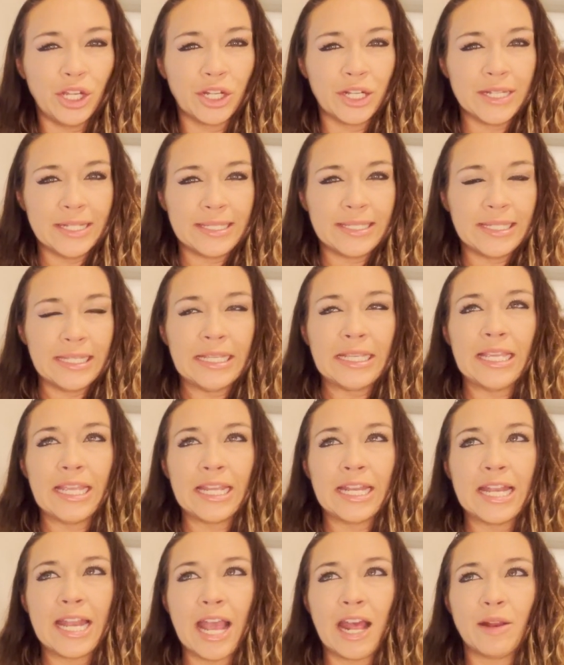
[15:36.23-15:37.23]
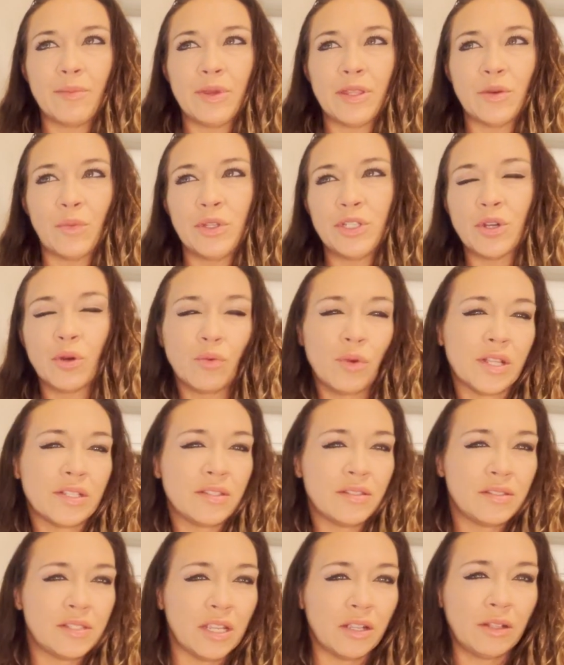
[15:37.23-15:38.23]
you're gonna see in anatomy that we don't
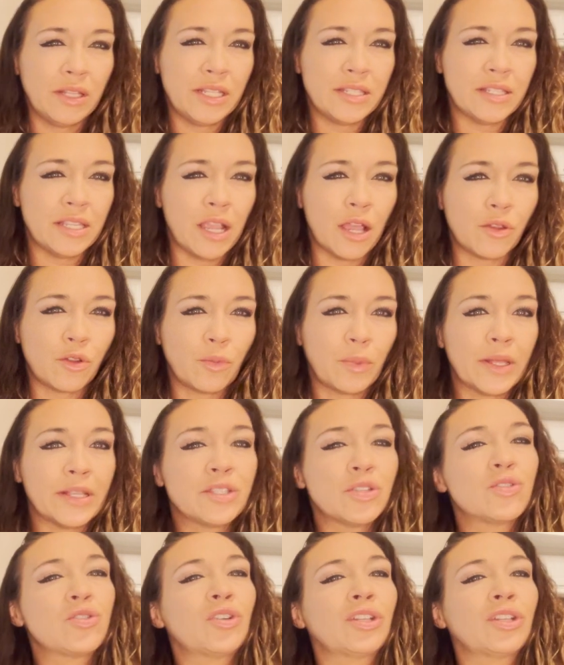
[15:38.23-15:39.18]
necessarily see other places,